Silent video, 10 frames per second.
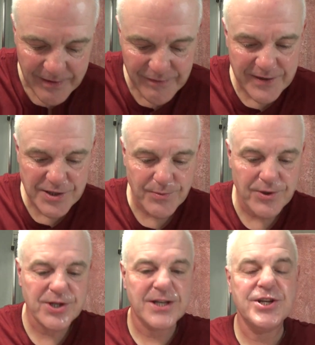face
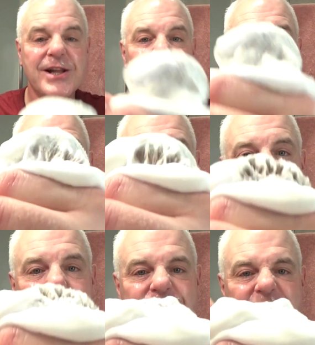wash, a Cella
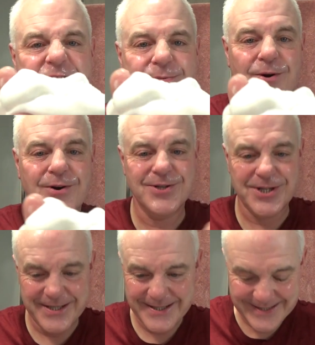face
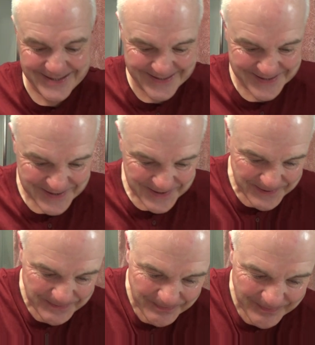wash.
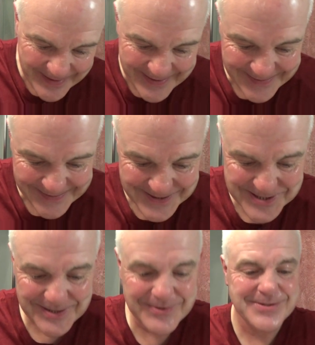
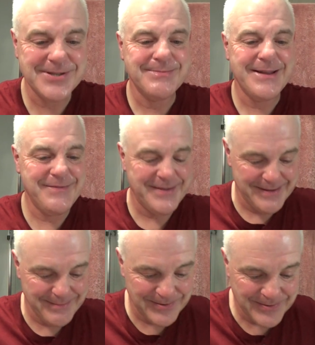There's still some left
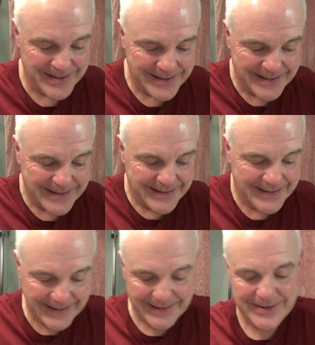in the bowl.
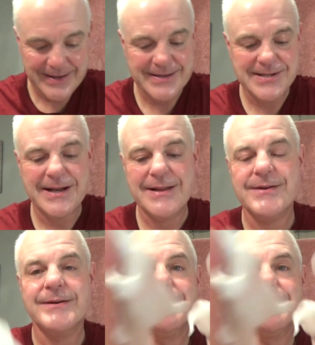Yeah, look at this lather.